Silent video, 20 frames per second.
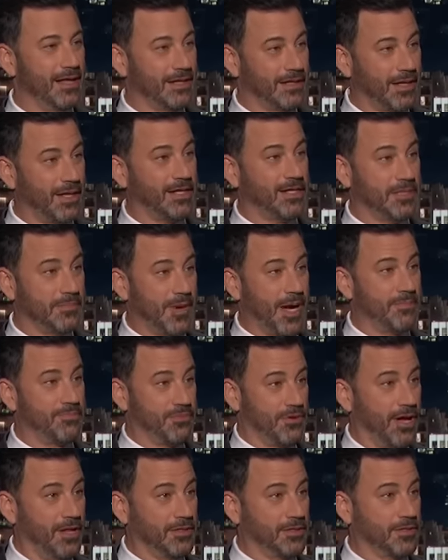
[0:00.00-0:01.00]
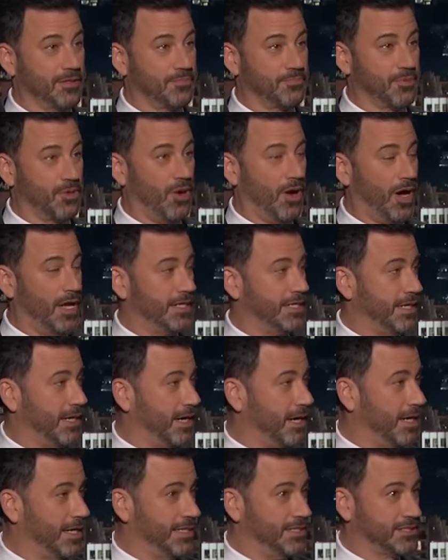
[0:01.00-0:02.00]
Luckily, my brother brought
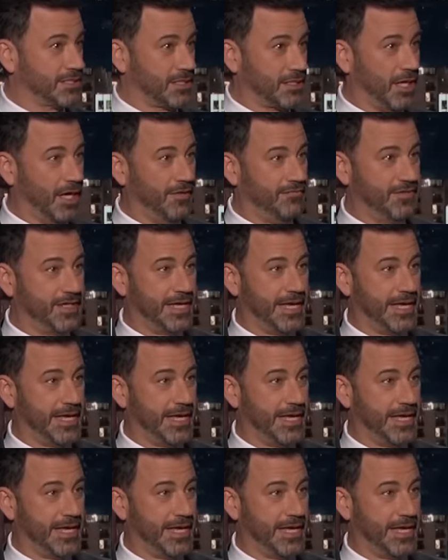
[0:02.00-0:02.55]
his glove